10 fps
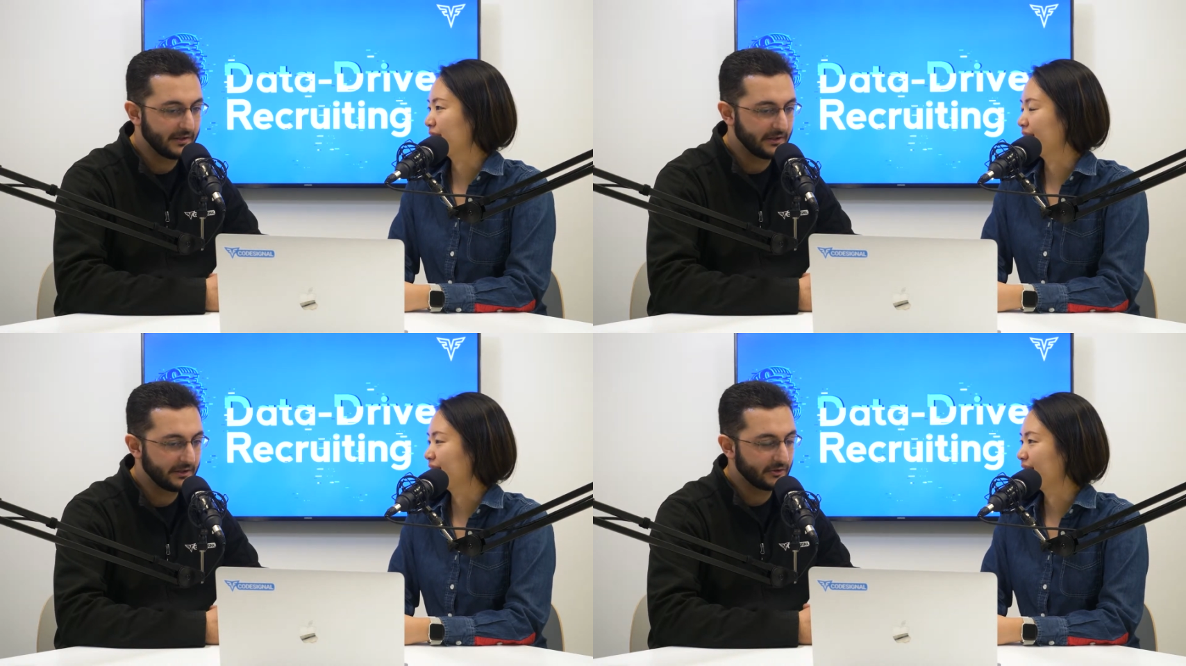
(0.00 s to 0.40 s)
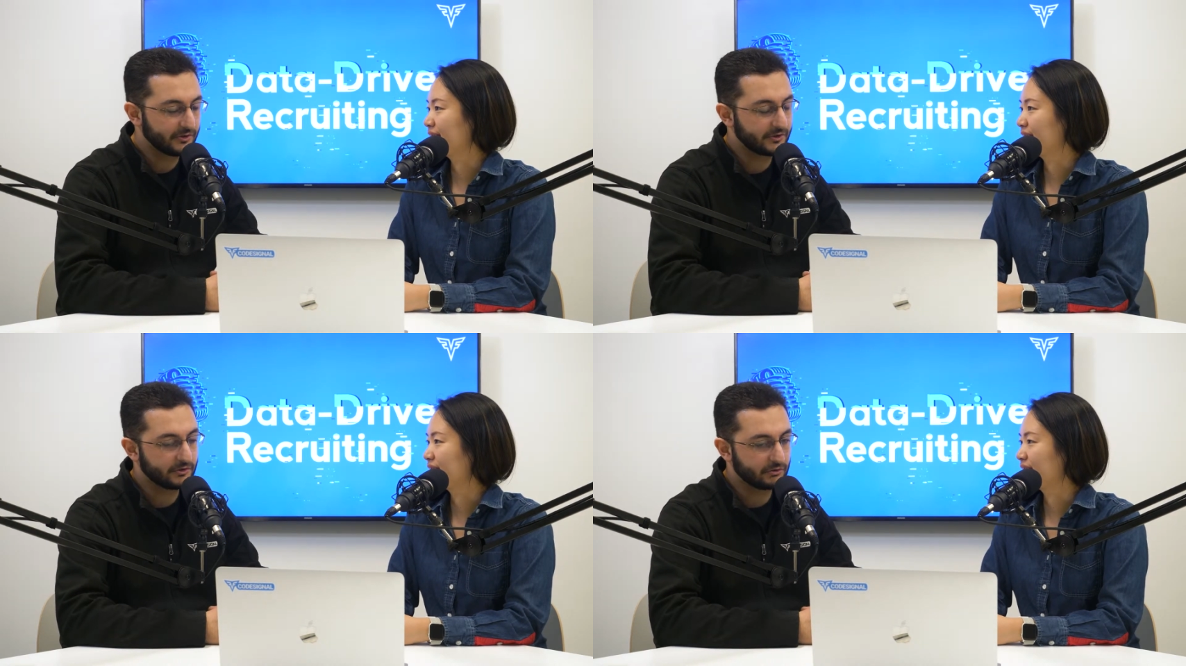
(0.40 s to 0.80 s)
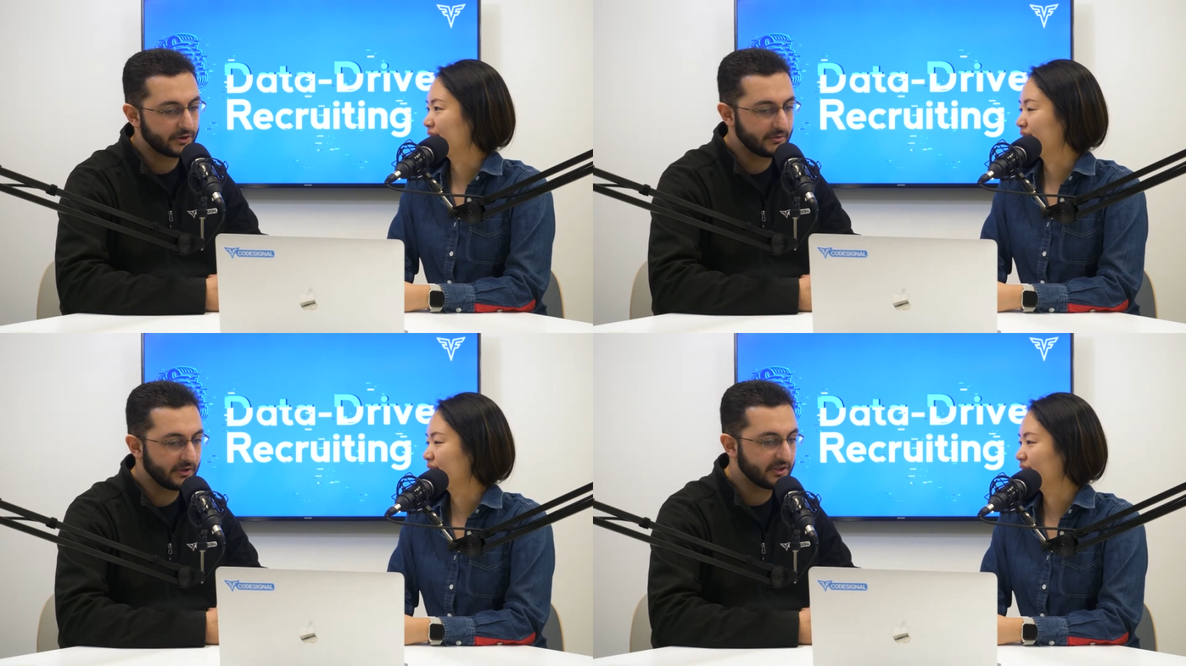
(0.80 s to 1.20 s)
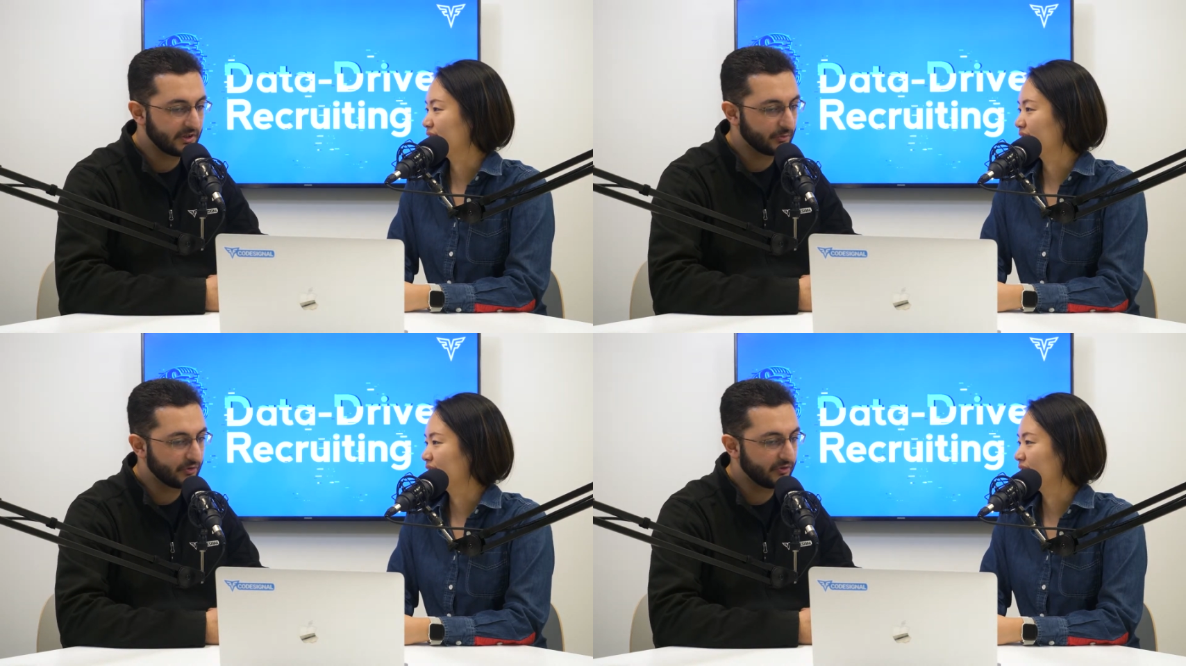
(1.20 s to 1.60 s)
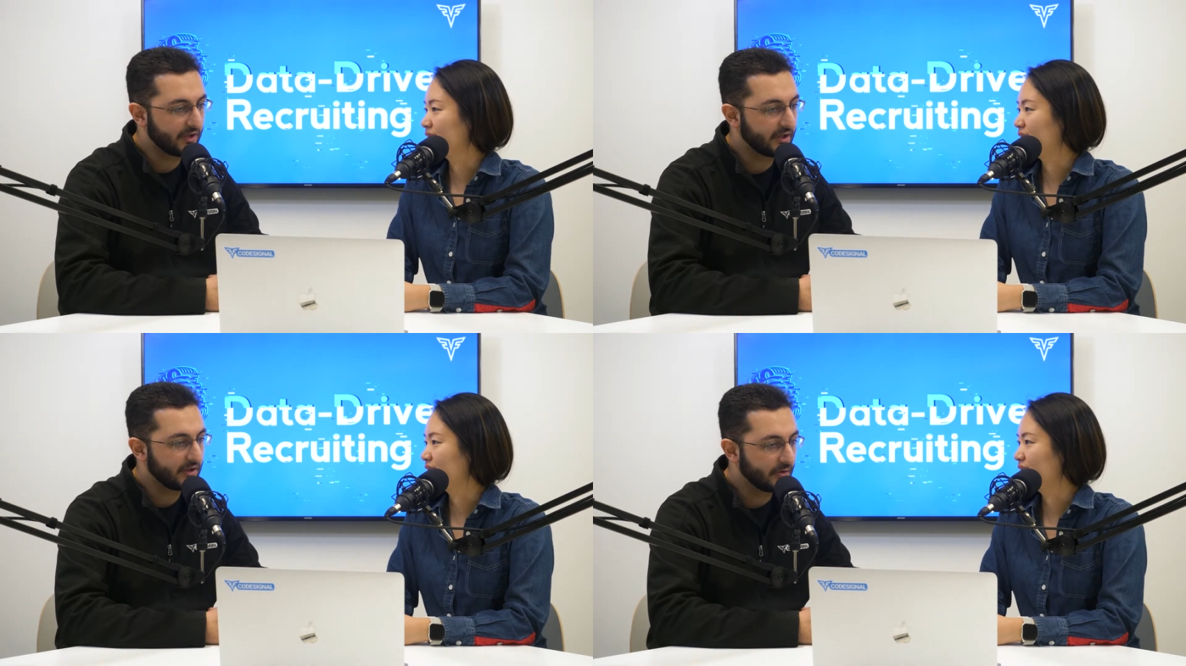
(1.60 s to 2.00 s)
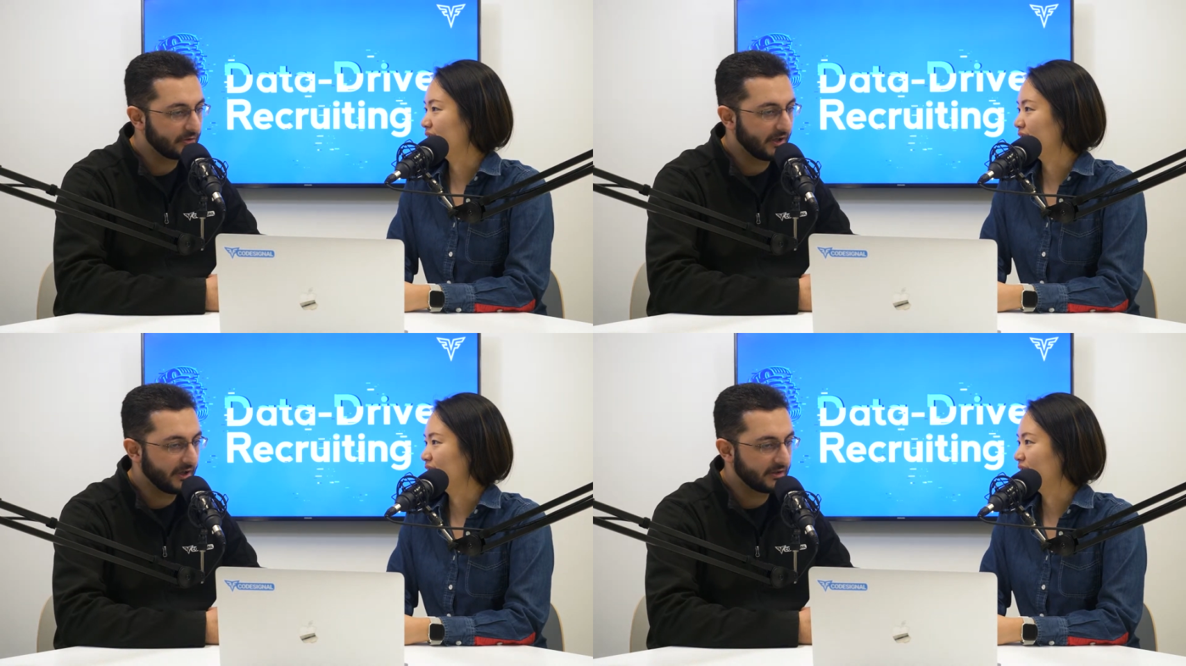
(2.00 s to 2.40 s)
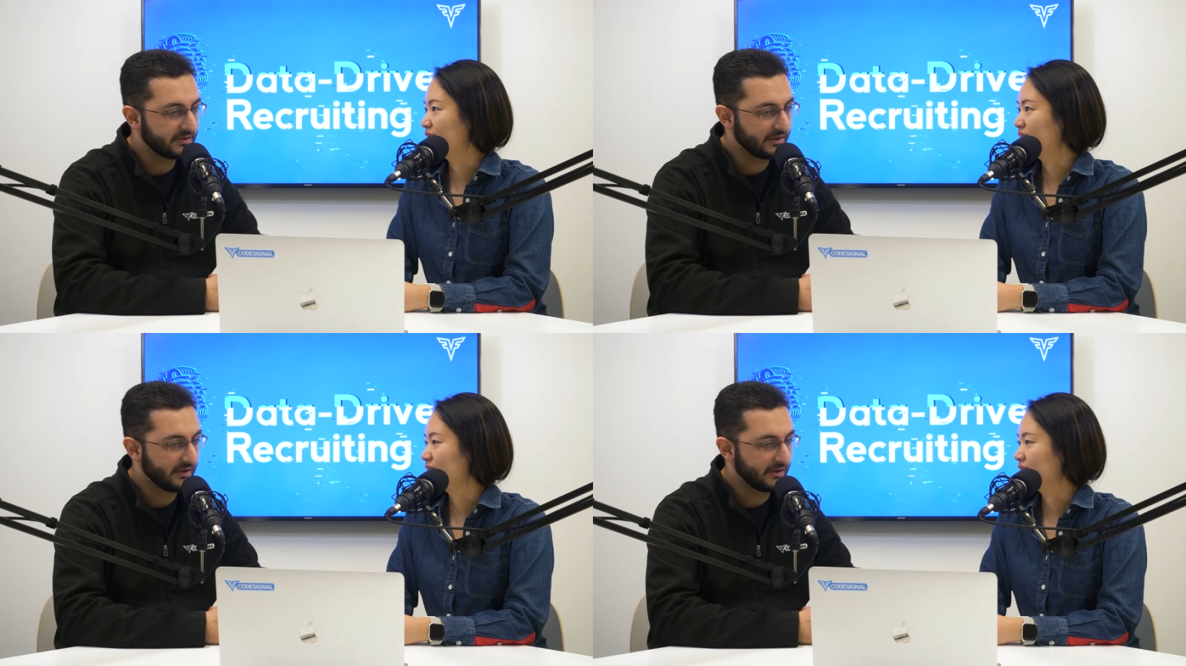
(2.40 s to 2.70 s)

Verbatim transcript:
Speaker 1: you know the recruiting team would say, "All right."